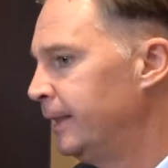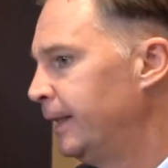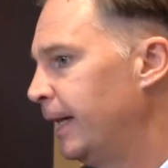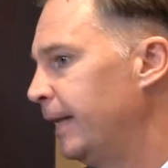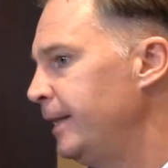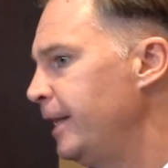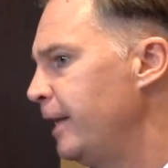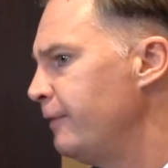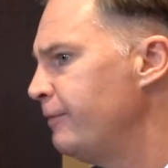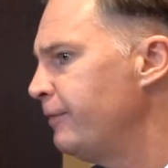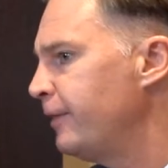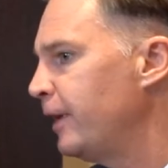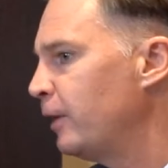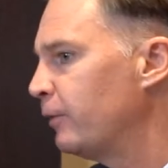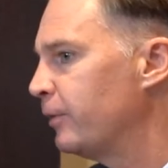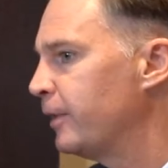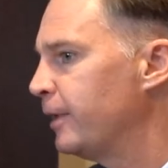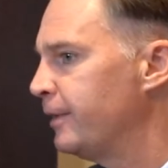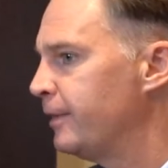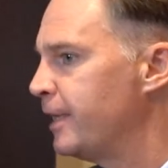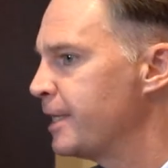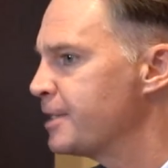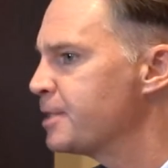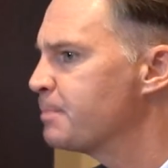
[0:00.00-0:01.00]
And they felt
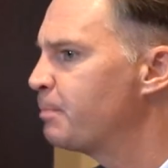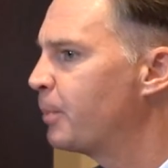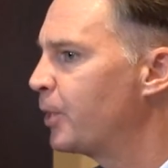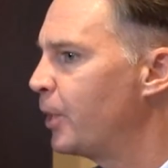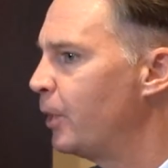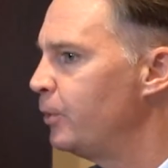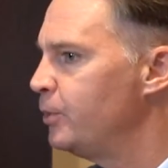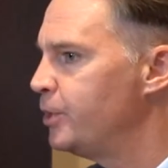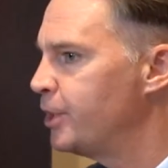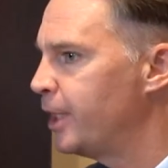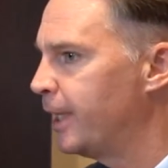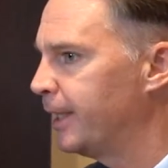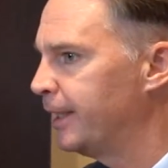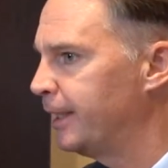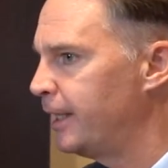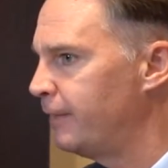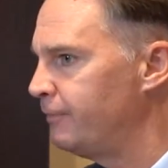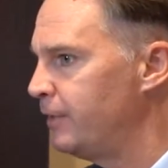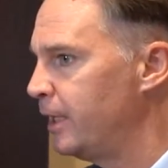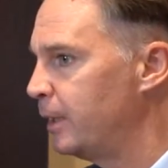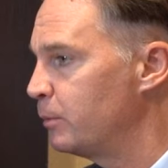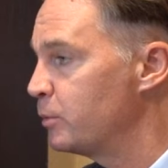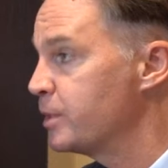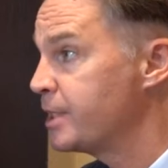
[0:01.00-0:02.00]
that this project,
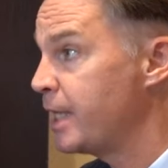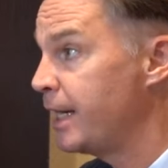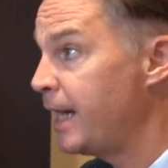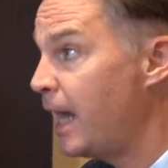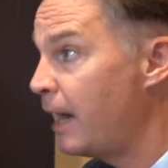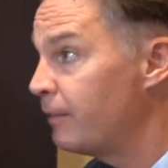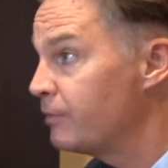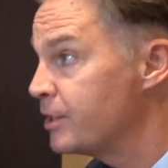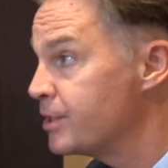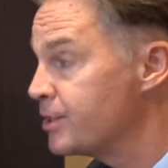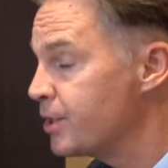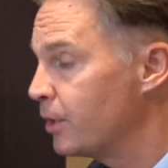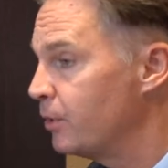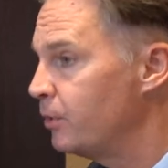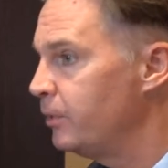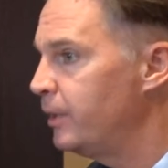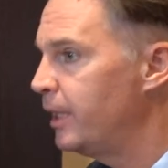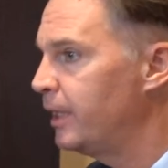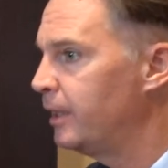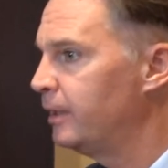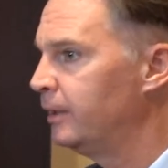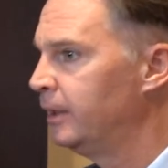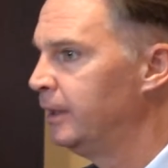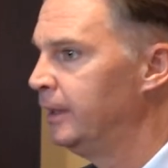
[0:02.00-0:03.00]
given it was in
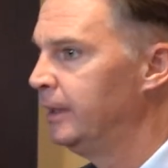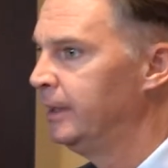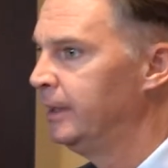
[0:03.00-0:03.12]
Arizona,